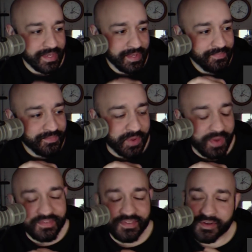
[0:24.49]
So I
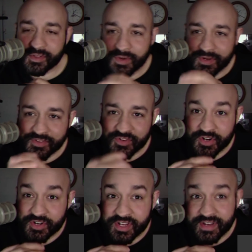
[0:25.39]
visited a local
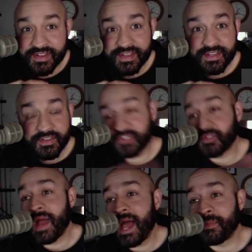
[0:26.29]
church and just so
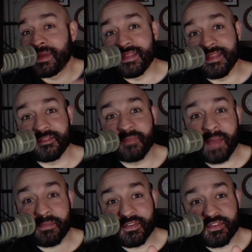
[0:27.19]
happened that this
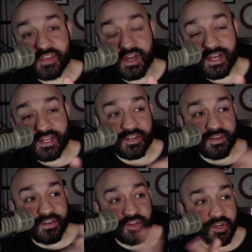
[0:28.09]
Baptist uh,
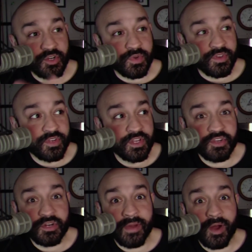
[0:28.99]
church was teaching
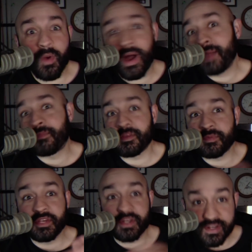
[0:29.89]
about why
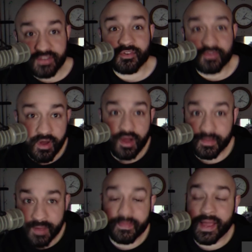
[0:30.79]
Presbyterians are wrong
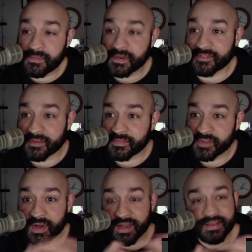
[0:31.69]
about baptism. So
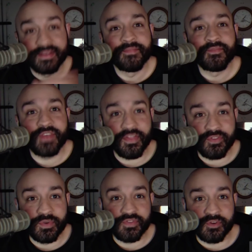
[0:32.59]
I sat
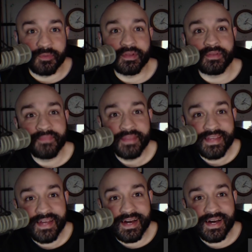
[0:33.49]
through a sermon
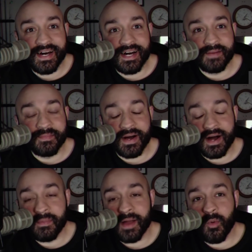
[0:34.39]
um,
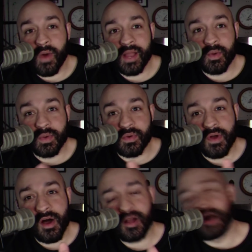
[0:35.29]
about why we were
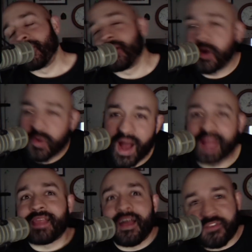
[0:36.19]
wrong. Although I
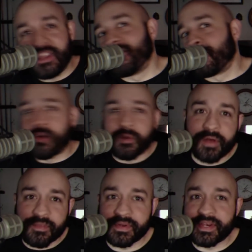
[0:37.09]
left even more
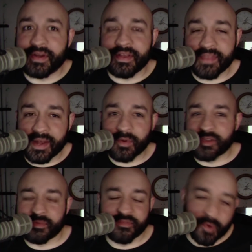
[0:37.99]
Presbyterian than I was
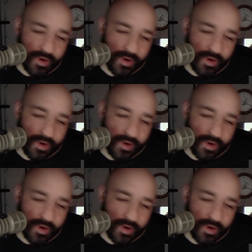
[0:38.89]
before.